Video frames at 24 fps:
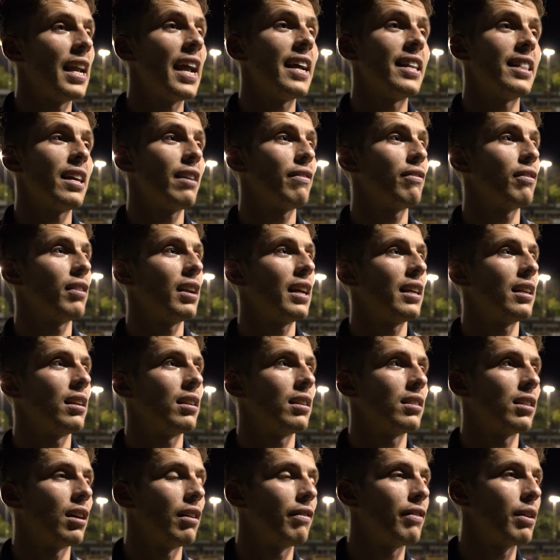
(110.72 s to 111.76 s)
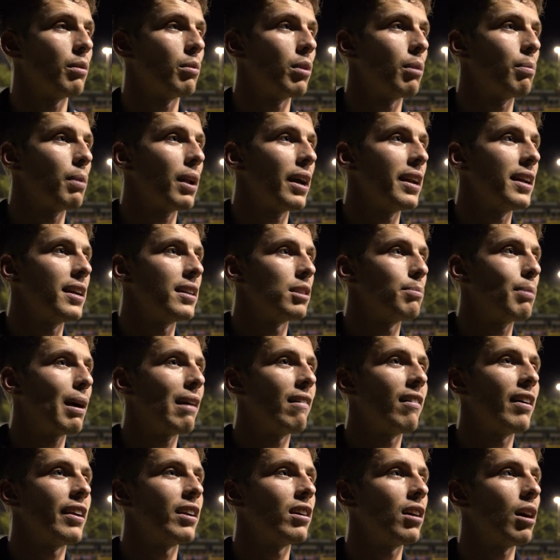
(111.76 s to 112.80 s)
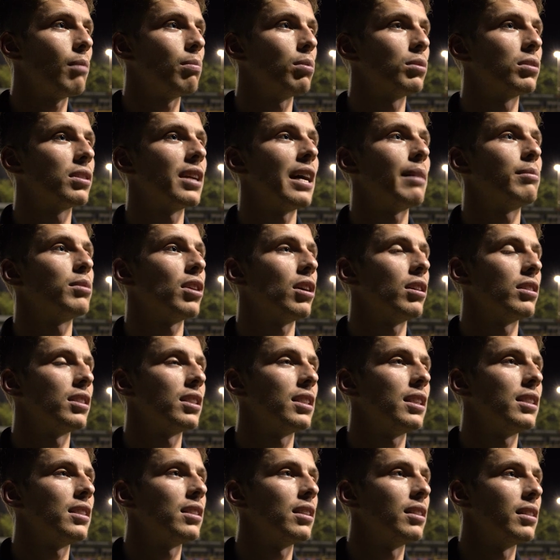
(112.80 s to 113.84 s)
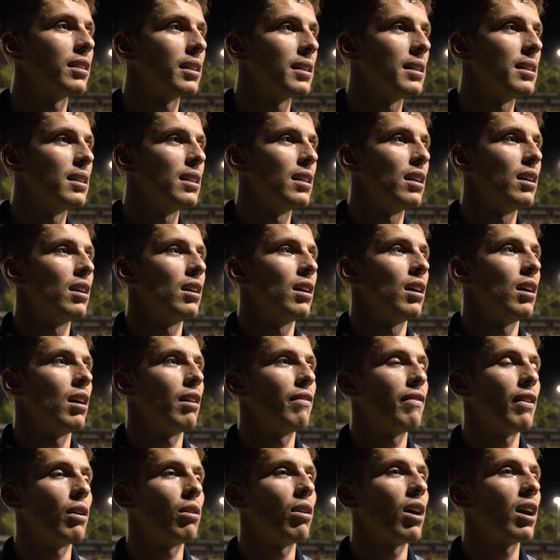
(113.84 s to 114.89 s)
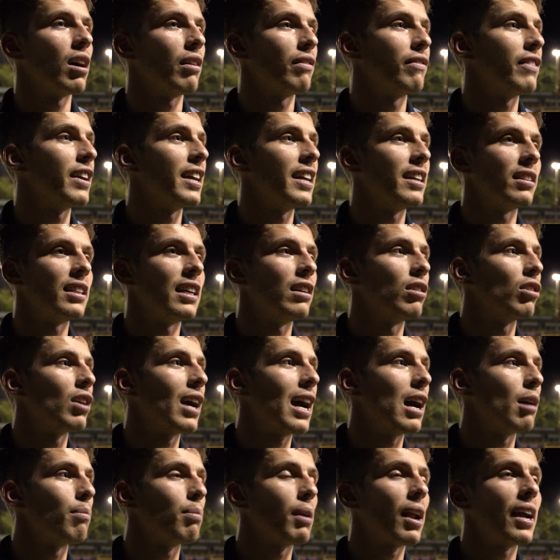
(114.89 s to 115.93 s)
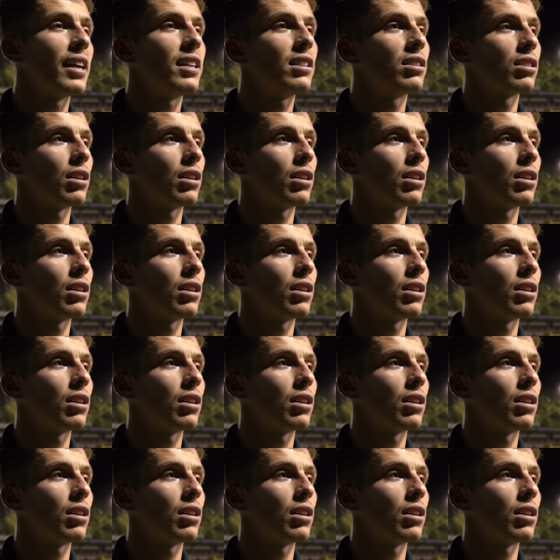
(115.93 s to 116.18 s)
Yeah, definitely. So I think when I played against Barrow, I had a couple of snap chances and I felt like I fit in, didn't look out of place.